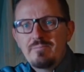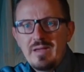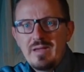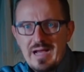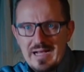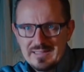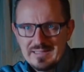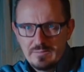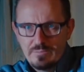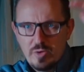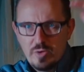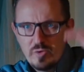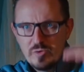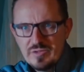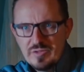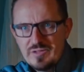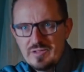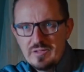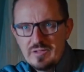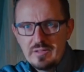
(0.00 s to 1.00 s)
as
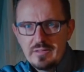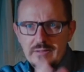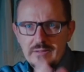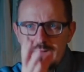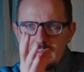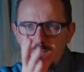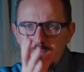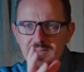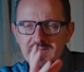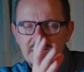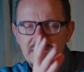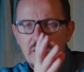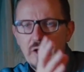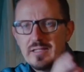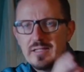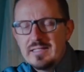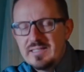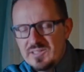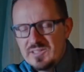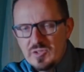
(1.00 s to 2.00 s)
opposed to the
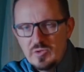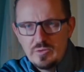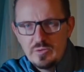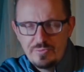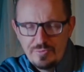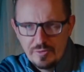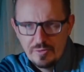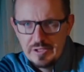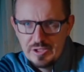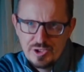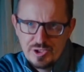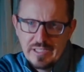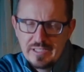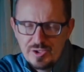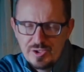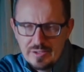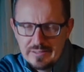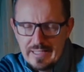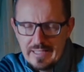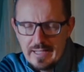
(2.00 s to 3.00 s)
slightly skewed footage that
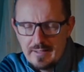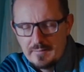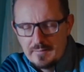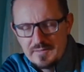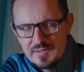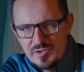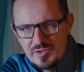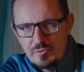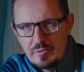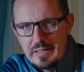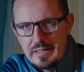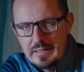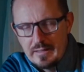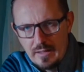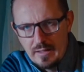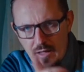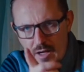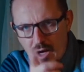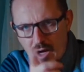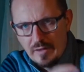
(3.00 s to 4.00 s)
you'll get on the screen
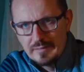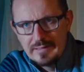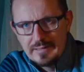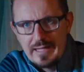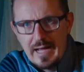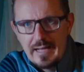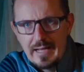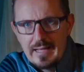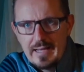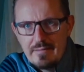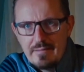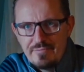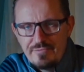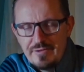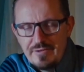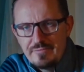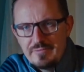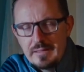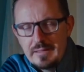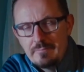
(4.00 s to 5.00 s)
on the Canon
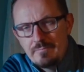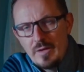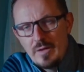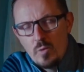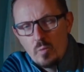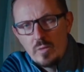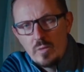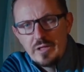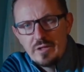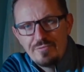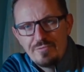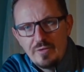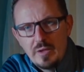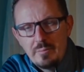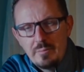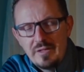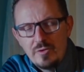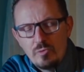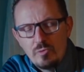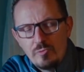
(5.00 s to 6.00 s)
M50 when you're
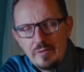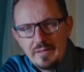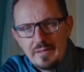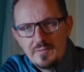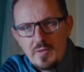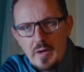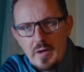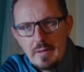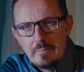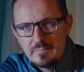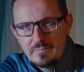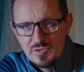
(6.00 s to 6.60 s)
filming in real time.